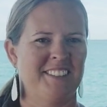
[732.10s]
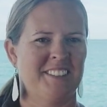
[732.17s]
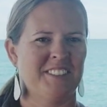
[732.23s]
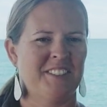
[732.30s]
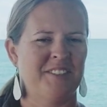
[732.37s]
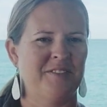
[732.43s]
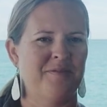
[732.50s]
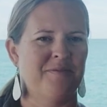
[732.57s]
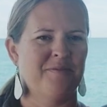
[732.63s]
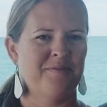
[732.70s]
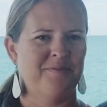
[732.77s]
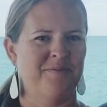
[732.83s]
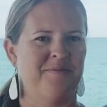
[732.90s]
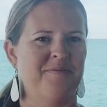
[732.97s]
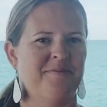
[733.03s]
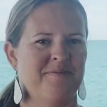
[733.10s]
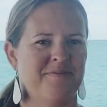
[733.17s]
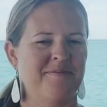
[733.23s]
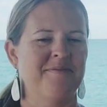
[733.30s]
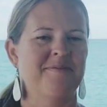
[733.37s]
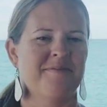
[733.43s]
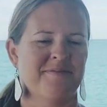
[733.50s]

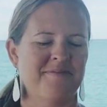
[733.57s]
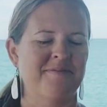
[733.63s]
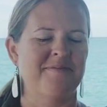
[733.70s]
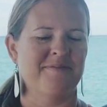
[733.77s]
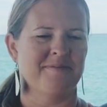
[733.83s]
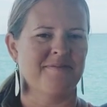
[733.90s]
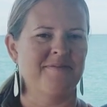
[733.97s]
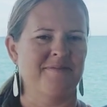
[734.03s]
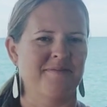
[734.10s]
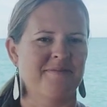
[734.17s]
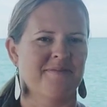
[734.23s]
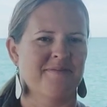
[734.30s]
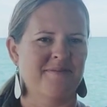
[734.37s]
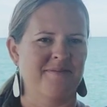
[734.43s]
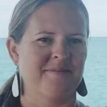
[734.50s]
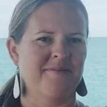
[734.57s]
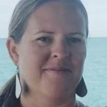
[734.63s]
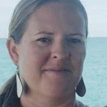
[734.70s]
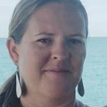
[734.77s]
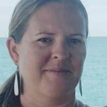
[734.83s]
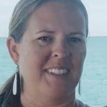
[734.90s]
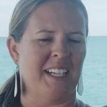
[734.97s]

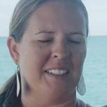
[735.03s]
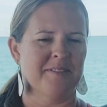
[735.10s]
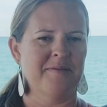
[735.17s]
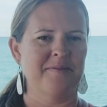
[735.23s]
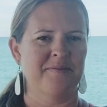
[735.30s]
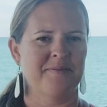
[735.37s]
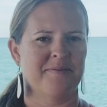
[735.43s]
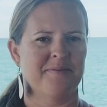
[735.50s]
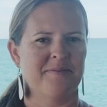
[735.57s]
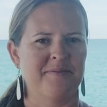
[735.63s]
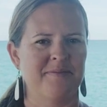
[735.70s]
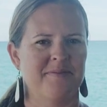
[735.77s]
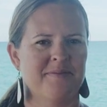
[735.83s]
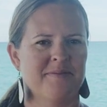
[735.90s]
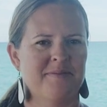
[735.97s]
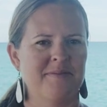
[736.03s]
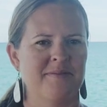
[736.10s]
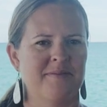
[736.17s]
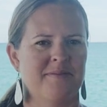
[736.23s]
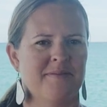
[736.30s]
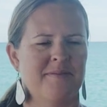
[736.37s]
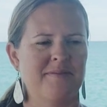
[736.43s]

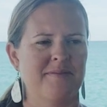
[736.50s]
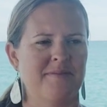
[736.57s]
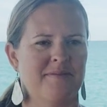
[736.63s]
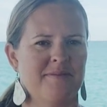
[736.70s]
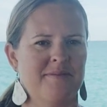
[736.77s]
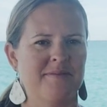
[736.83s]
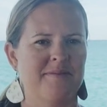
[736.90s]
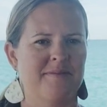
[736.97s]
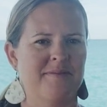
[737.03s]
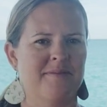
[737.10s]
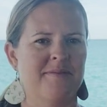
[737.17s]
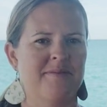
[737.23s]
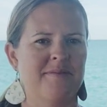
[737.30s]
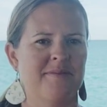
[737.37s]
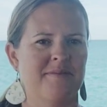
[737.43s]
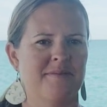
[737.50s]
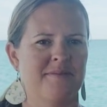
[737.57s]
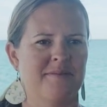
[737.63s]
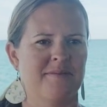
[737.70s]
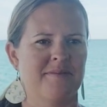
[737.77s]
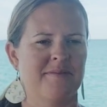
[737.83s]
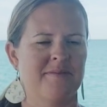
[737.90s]

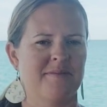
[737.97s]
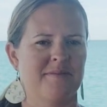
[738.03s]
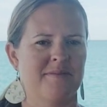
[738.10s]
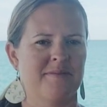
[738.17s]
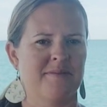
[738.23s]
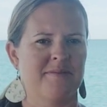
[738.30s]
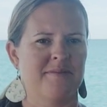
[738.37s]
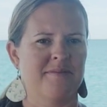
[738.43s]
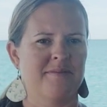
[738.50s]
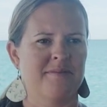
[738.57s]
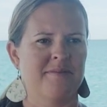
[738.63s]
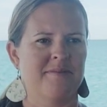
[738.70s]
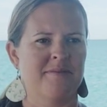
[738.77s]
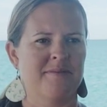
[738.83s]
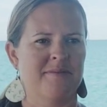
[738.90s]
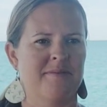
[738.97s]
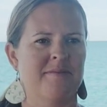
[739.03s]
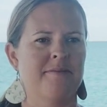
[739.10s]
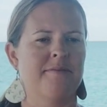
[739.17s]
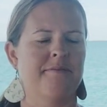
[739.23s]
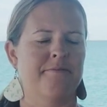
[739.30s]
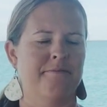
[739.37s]

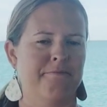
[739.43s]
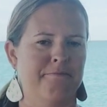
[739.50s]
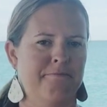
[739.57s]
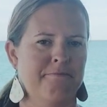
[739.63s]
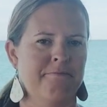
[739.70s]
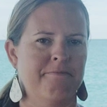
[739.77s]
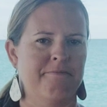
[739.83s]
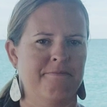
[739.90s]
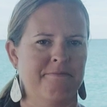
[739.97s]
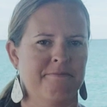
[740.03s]
(silent)